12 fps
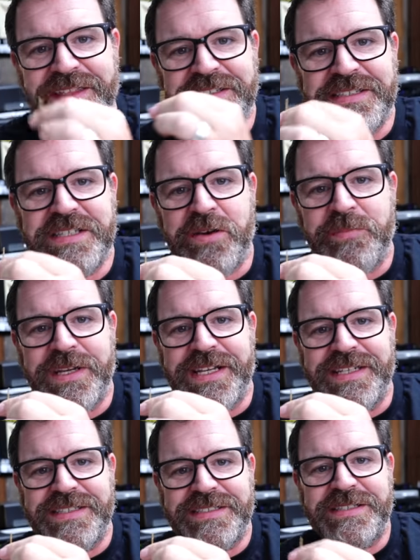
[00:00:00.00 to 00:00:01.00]
And this is how big it
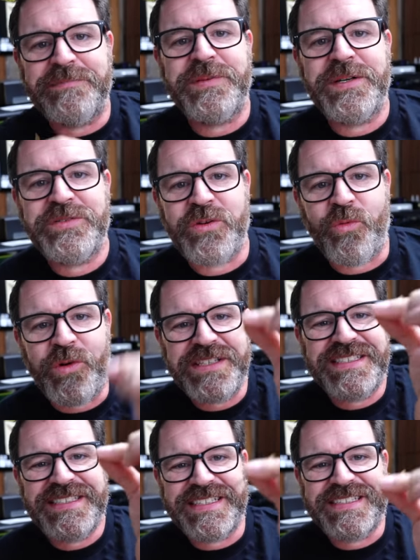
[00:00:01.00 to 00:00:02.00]
is compared to a
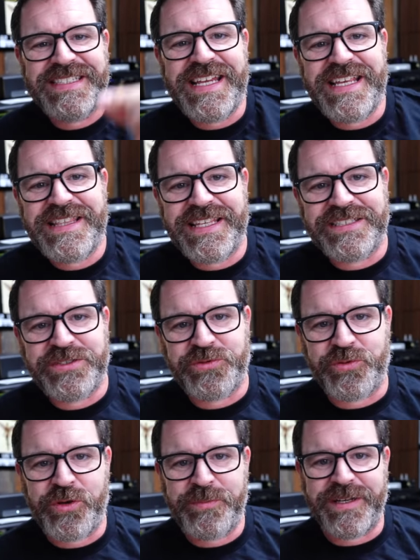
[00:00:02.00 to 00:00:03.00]
1/16 inch
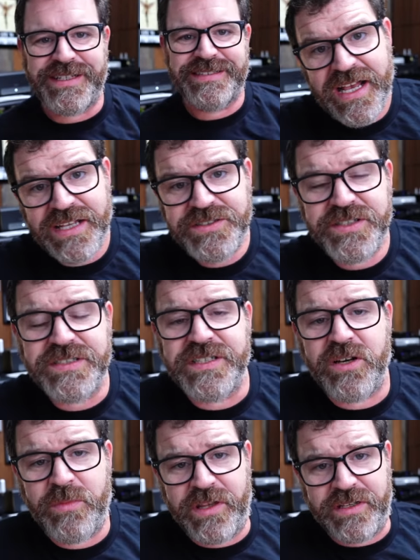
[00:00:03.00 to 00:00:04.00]
drill bit. As you can
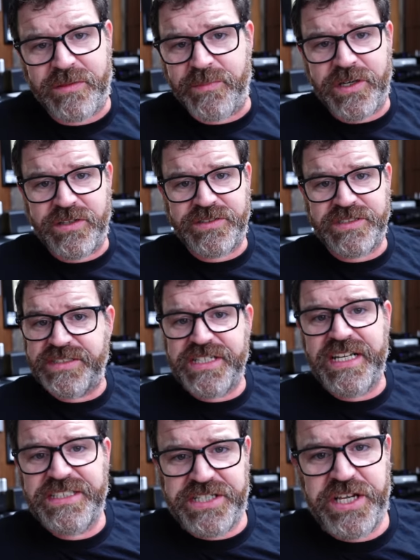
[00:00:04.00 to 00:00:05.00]
tell by the comparisons, it's